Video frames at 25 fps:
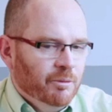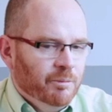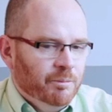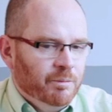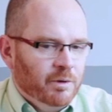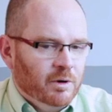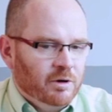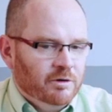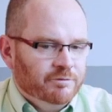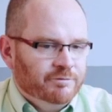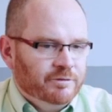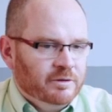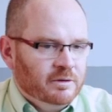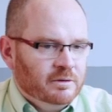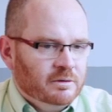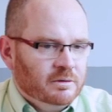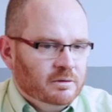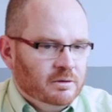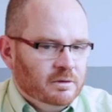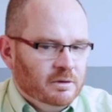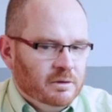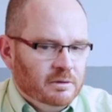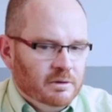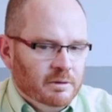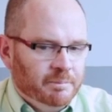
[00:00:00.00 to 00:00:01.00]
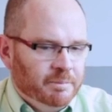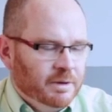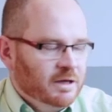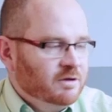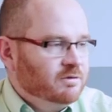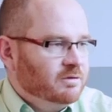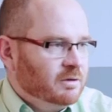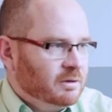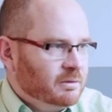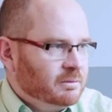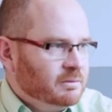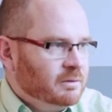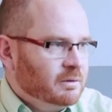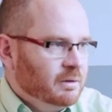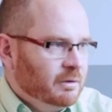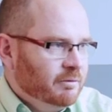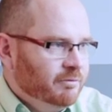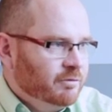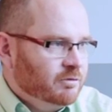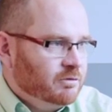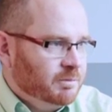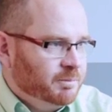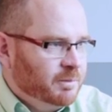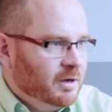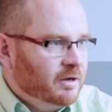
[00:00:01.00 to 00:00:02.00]
But often the picture, if
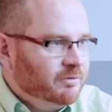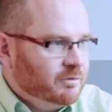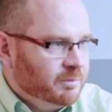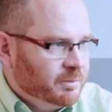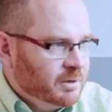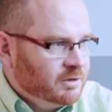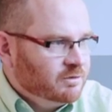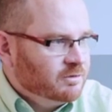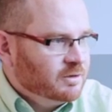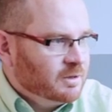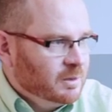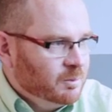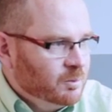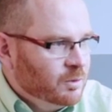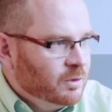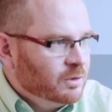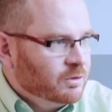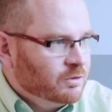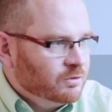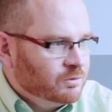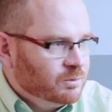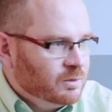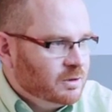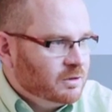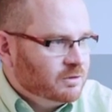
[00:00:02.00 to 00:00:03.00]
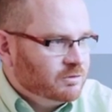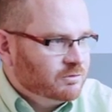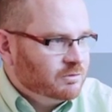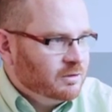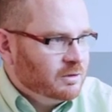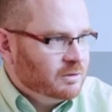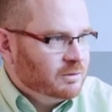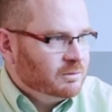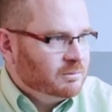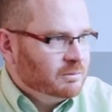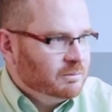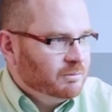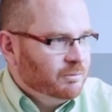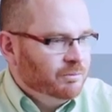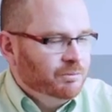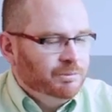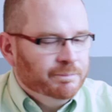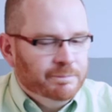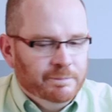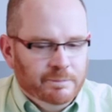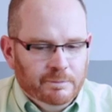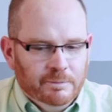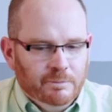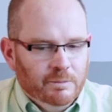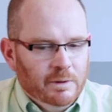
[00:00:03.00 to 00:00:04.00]
it's a powerful picture, can work as well. So
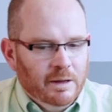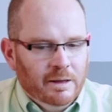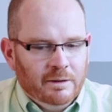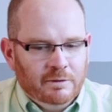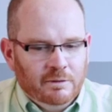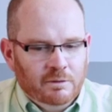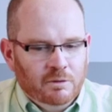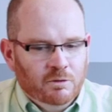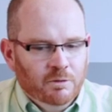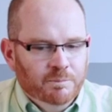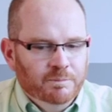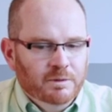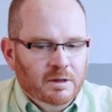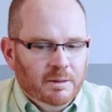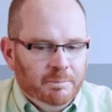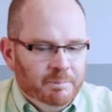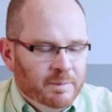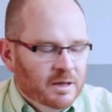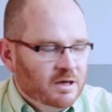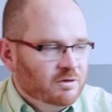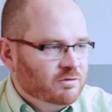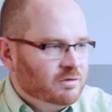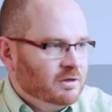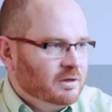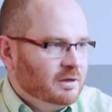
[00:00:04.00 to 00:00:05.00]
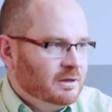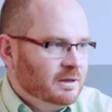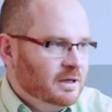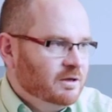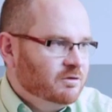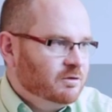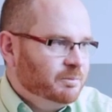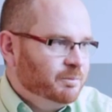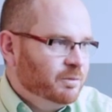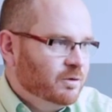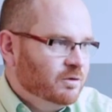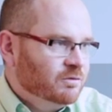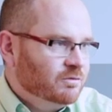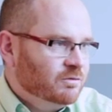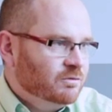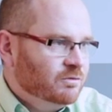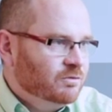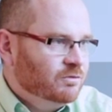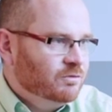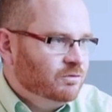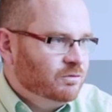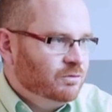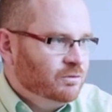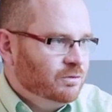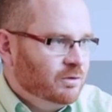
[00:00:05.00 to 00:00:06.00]
it could be a picture that leads a person
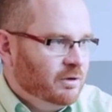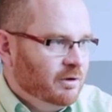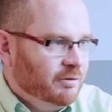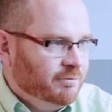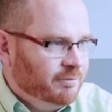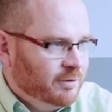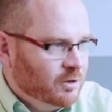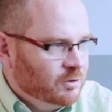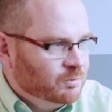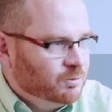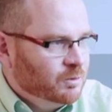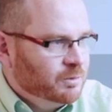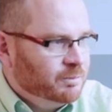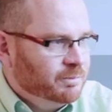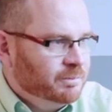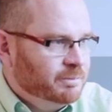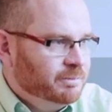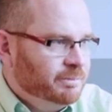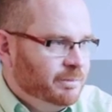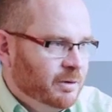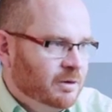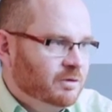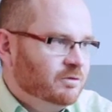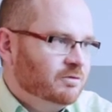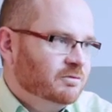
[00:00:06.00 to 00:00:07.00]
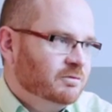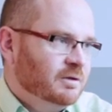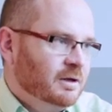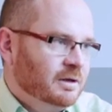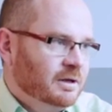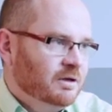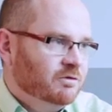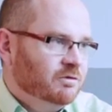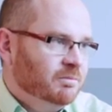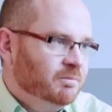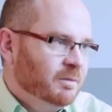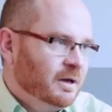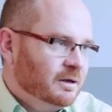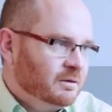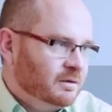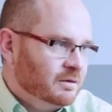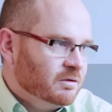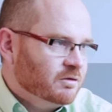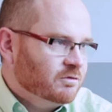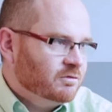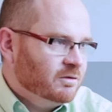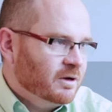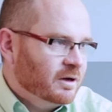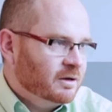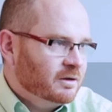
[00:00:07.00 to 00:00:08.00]
to a Facebook post that leads them back to
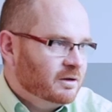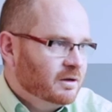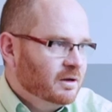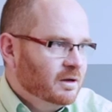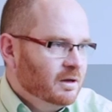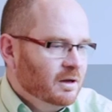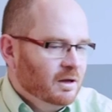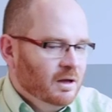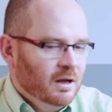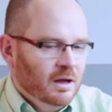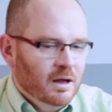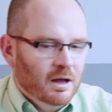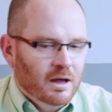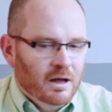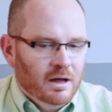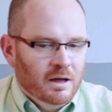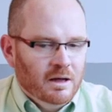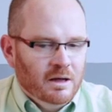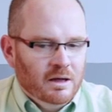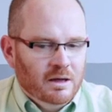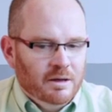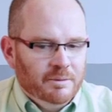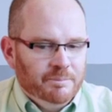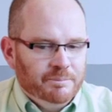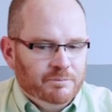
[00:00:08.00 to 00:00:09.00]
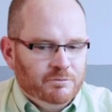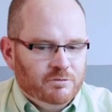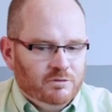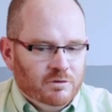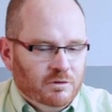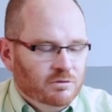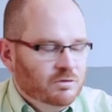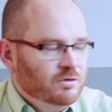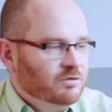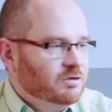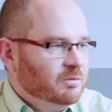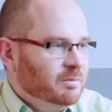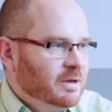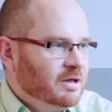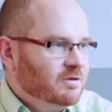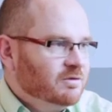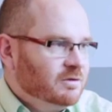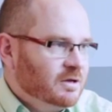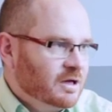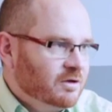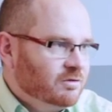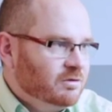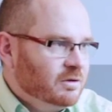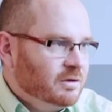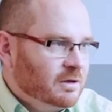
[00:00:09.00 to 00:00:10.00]
the site. So use your
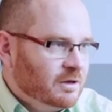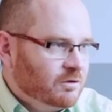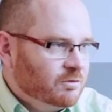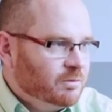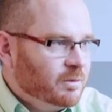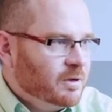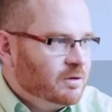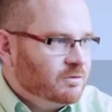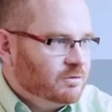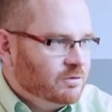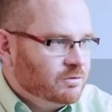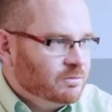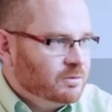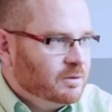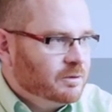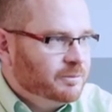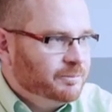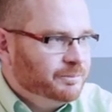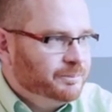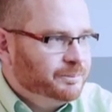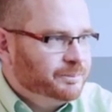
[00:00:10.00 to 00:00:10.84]
imagination in that space as well.